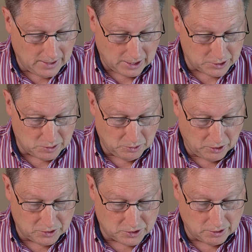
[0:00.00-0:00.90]
customer
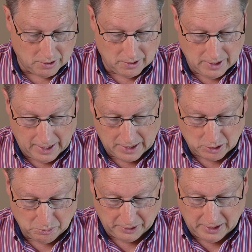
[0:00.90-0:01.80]
concern and
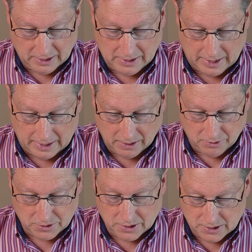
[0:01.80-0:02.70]
completed
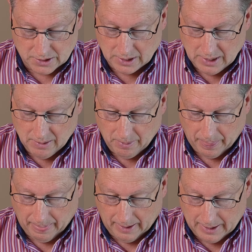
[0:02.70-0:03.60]
diagnosis
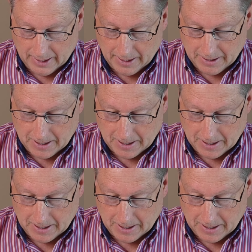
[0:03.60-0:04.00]
on